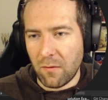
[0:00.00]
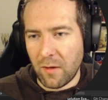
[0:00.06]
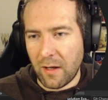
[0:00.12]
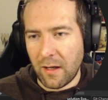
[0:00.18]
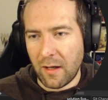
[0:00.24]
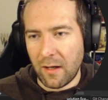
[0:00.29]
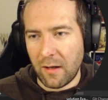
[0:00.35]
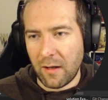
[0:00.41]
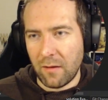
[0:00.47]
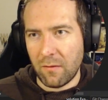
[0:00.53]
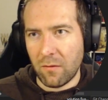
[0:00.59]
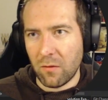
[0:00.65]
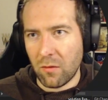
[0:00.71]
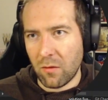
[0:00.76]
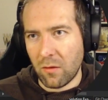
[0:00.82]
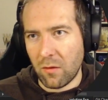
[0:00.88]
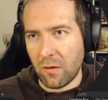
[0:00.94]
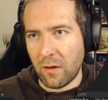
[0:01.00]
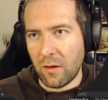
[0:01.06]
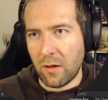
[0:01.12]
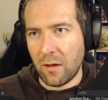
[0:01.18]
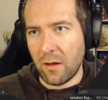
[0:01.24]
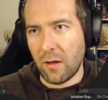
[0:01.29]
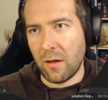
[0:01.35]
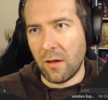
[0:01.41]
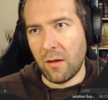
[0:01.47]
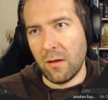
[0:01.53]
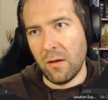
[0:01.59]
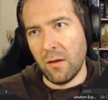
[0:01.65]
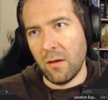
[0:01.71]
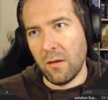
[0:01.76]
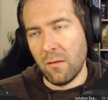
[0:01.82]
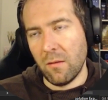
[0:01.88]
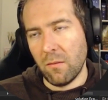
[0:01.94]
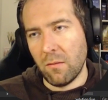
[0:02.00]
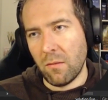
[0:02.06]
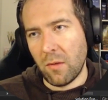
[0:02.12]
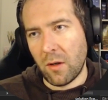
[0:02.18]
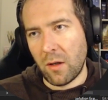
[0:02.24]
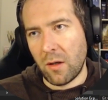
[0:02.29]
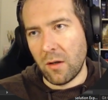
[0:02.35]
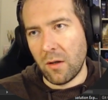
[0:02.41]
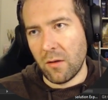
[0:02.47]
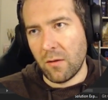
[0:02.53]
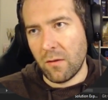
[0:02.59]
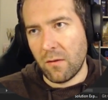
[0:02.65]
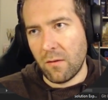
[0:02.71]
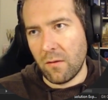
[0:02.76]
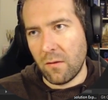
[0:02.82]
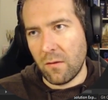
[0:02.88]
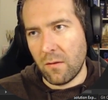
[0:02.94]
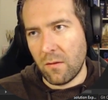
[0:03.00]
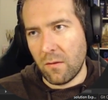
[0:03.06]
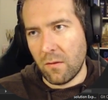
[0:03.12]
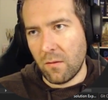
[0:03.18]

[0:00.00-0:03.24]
I for I in parsed.